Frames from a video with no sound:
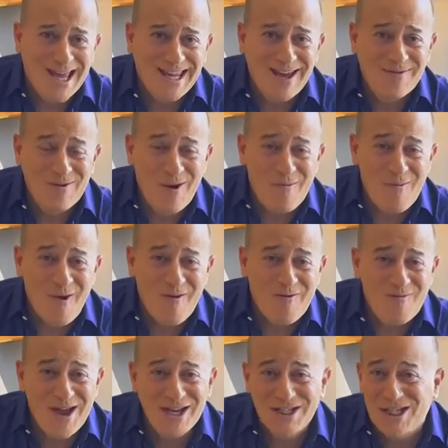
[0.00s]
Now, if you want more
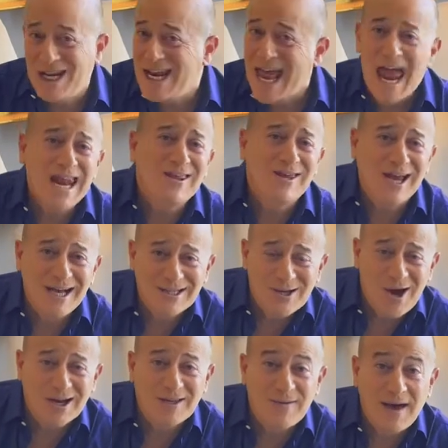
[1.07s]
information on anything I
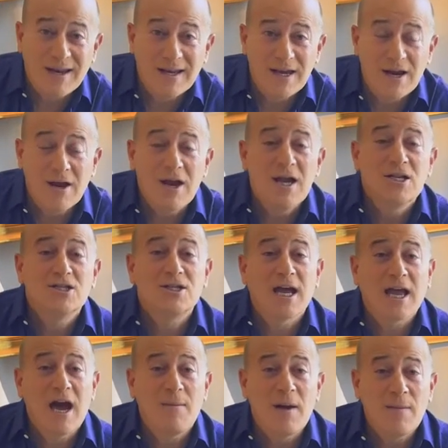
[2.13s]
talked about here,
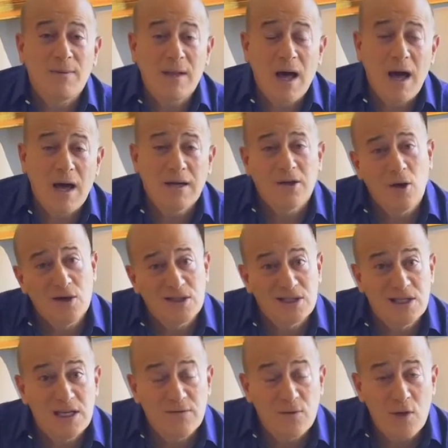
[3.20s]
check out my blog, go to
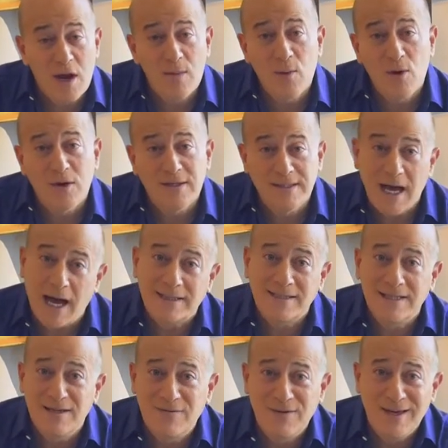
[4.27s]

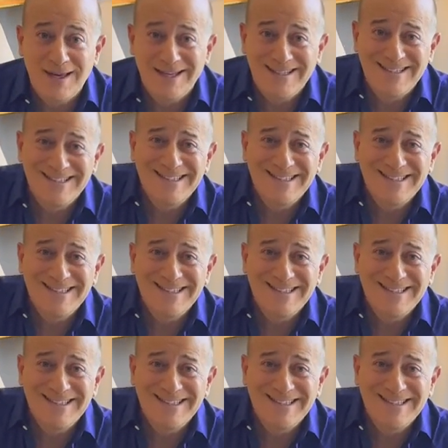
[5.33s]
stevegreenberg.tv.